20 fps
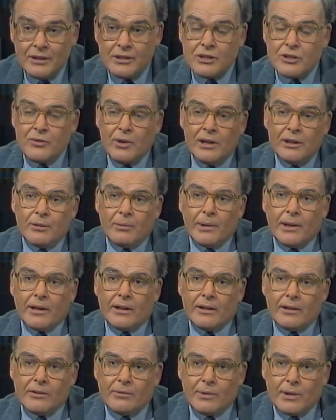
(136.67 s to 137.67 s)
does Australia
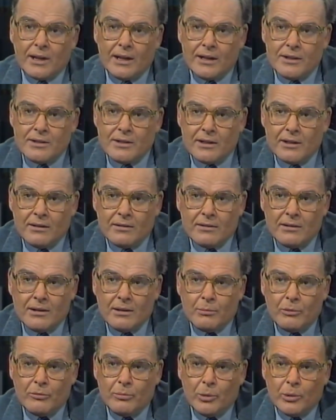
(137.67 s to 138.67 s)
rank as regards the
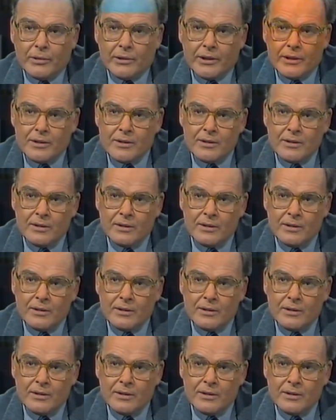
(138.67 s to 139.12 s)
number of Maltese?